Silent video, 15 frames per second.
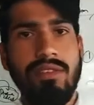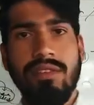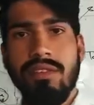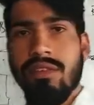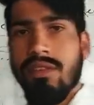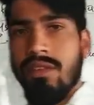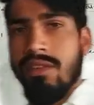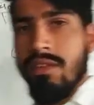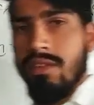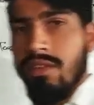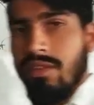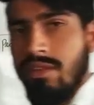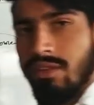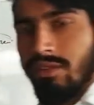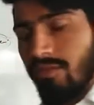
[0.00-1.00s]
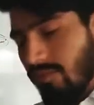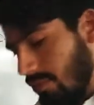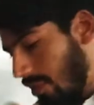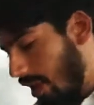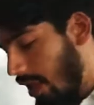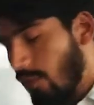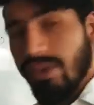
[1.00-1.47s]
how can we say there are
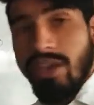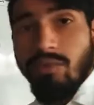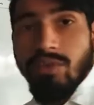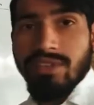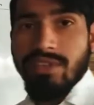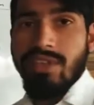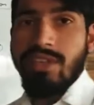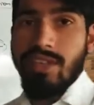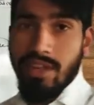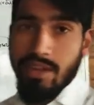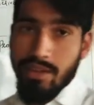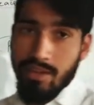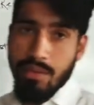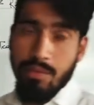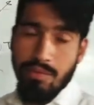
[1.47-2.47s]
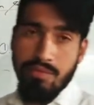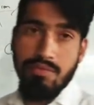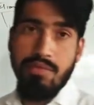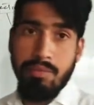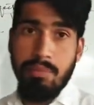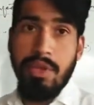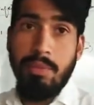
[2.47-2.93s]
the
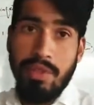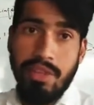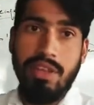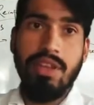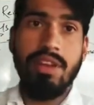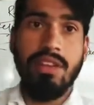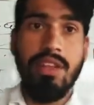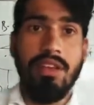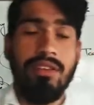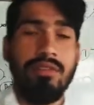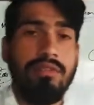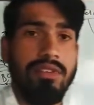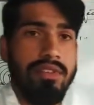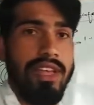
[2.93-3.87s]
test problem? Because